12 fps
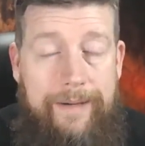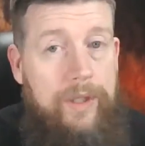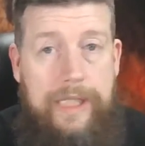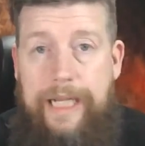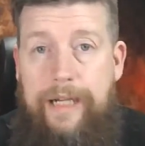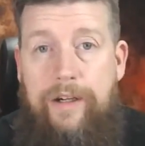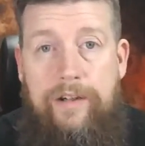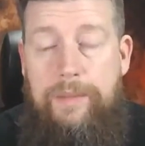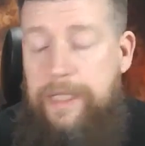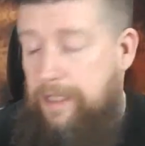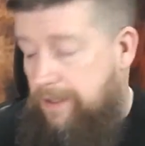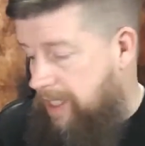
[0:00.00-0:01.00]
We'll get
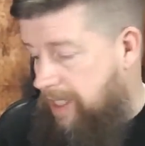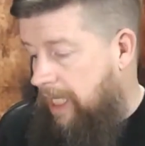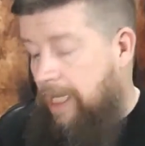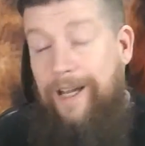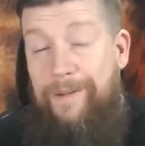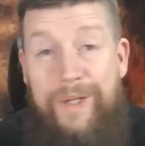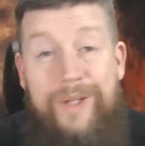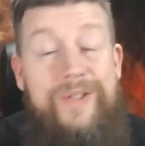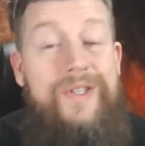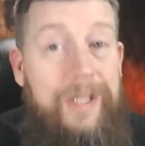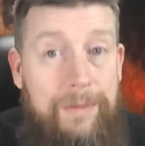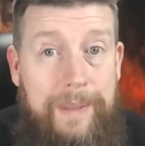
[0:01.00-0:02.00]
horribly lost and we'll
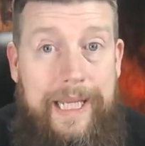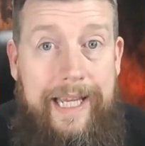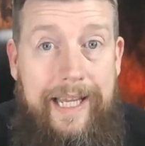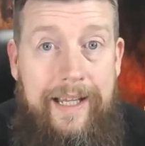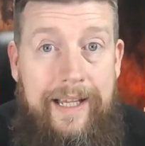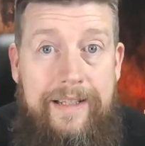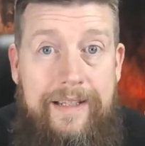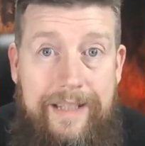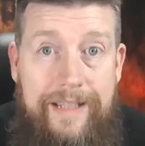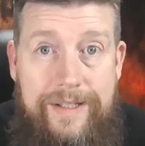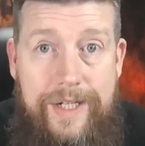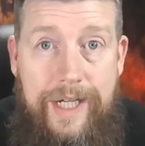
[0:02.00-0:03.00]
still be here
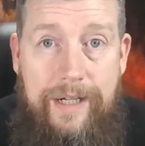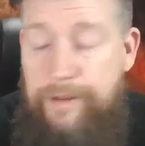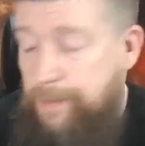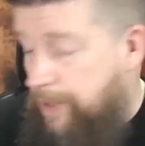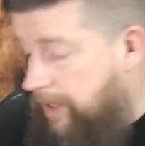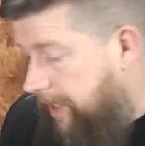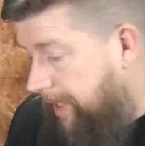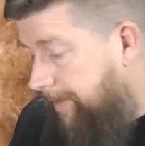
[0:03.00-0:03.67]
this time tomorrow night.